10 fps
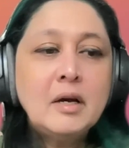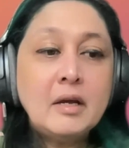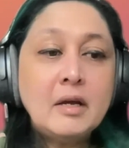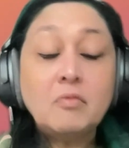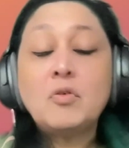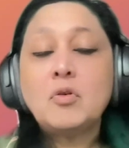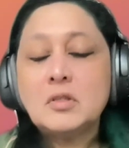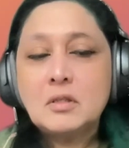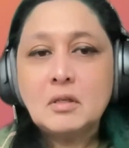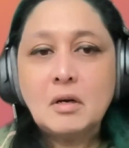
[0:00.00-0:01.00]
and of
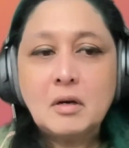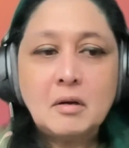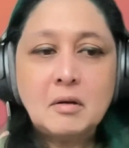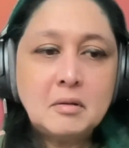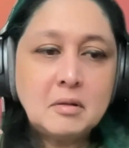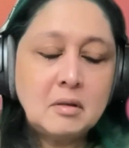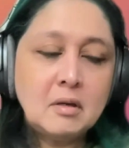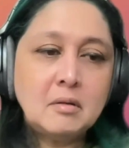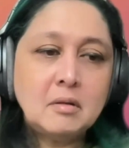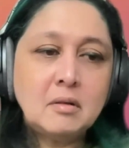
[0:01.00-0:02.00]
course,
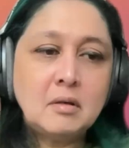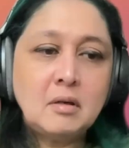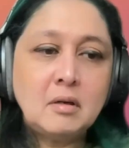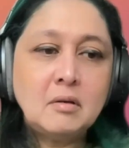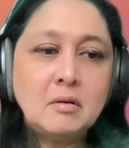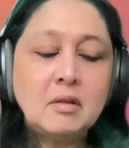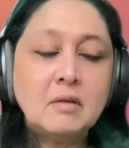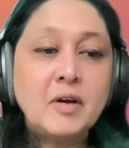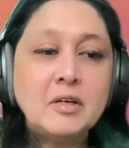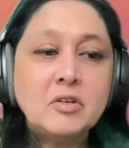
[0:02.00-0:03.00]
the
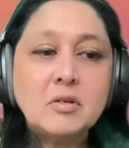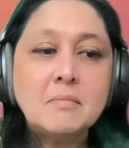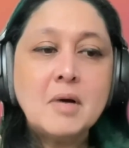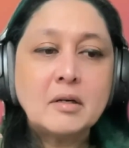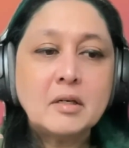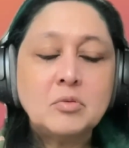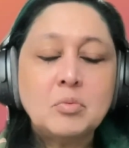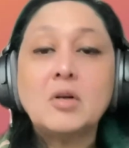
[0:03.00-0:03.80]
financial market as well.